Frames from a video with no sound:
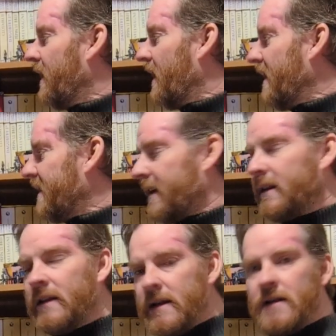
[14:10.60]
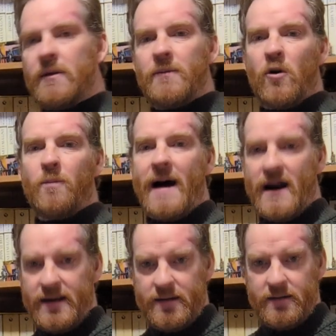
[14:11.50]
I get a little bit more
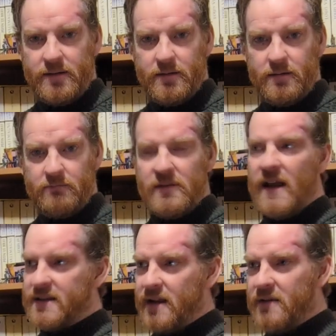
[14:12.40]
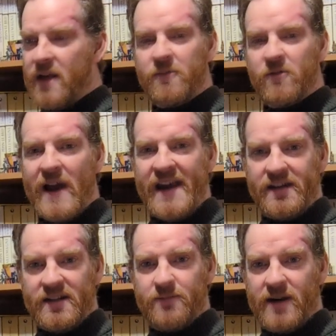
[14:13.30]
buy-in. That's nothing
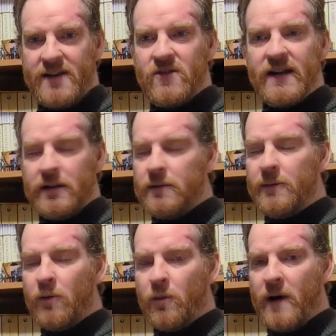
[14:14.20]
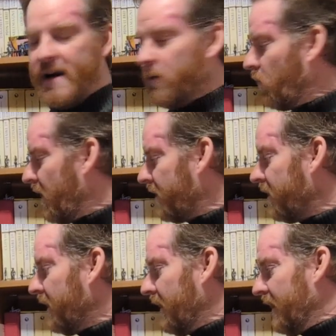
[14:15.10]
miraculous, but I do get a little bit more buy-in
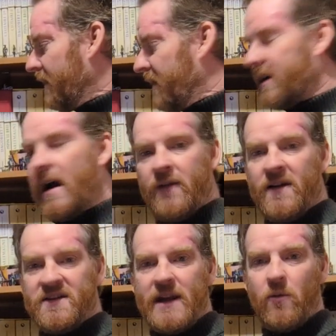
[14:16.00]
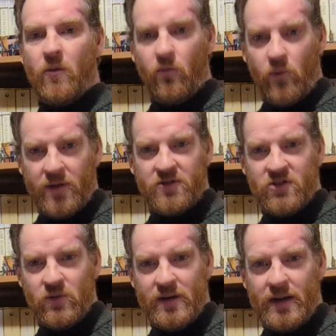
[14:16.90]
when they kind of understand what they're
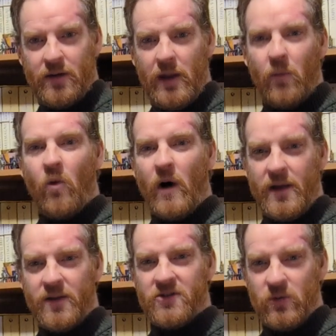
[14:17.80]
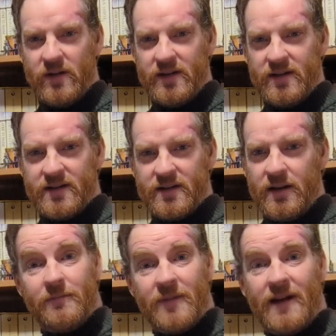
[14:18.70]
doing and why they're doing it.
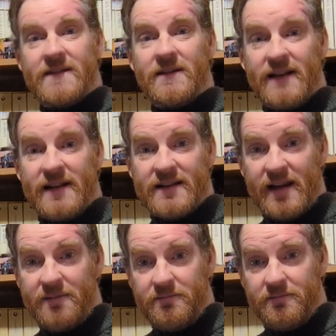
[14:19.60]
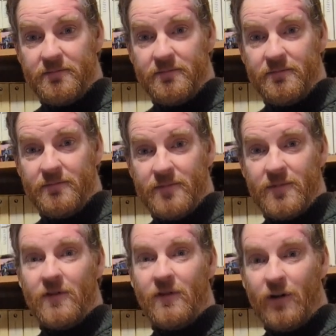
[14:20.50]
Until the next time,
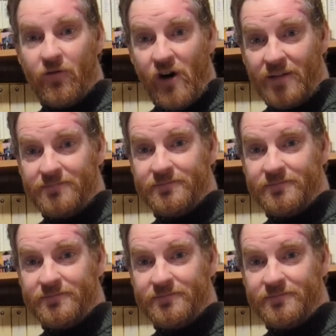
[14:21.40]
au revoir.